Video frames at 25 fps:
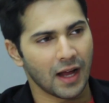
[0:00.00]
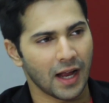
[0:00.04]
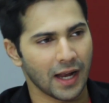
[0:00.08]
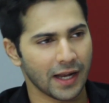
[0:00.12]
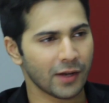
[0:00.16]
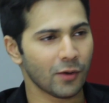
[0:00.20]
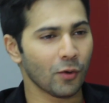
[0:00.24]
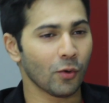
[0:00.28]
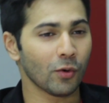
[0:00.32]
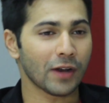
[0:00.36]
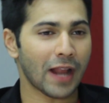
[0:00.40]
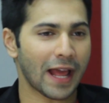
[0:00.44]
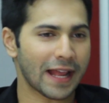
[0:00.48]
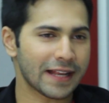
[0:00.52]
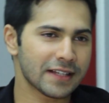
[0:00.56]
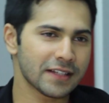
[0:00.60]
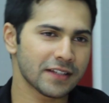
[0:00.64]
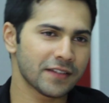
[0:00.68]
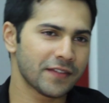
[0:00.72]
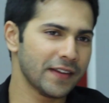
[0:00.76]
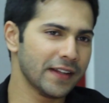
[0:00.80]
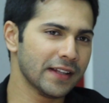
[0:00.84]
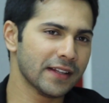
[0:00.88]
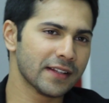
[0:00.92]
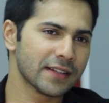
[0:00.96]
I don't. I
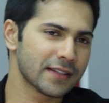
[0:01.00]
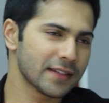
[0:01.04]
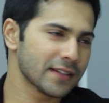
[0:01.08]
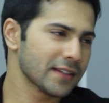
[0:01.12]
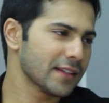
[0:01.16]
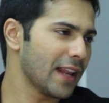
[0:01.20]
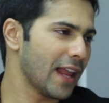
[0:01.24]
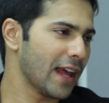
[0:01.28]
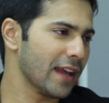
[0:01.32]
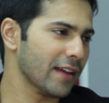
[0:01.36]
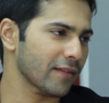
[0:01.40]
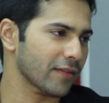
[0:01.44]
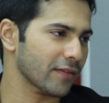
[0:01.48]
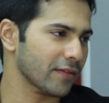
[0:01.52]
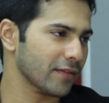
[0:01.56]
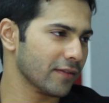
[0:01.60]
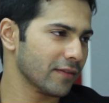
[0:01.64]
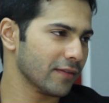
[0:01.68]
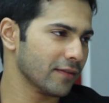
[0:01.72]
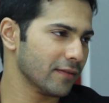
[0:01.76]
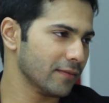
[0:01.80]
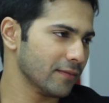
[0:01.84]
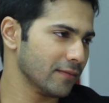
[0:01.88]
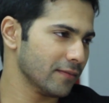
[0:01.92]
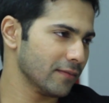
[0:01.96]
just feel this is life
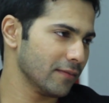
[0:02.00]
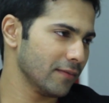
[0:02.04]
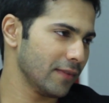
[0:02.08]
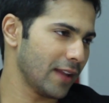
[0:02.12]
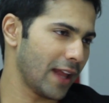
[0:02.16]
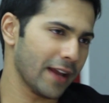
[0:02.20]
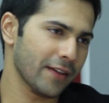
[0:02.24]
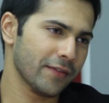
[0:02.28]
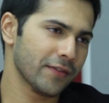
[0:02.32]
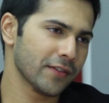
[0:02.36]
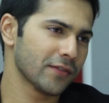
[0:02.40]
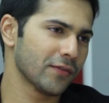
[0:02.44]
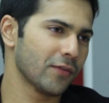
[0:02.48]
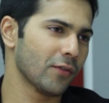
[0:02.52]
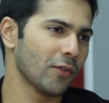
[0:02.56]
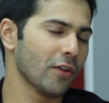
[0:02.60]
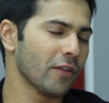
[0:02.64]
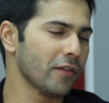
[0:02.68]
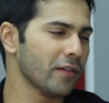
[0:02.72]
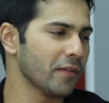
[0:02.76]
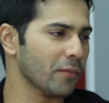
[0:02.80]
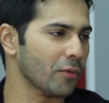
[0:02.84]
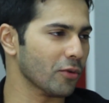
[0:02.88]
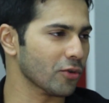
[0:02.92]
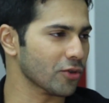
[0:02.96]
life is full
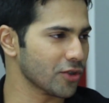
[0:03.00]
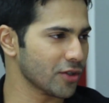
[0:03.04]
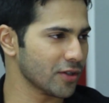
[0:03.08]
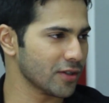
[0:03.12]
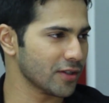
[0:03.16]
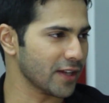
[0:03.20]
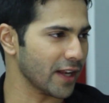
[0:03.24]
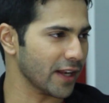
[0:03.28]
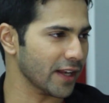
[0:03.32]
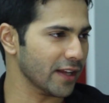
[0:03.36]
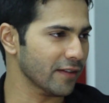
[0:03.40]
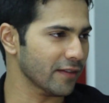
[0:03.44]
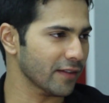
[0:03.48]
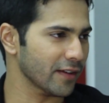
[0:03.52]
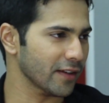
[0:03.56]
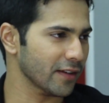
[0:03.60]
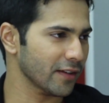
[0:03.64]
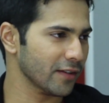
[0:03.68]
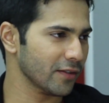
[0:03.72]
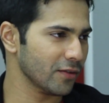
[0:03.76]
of emotions anyway.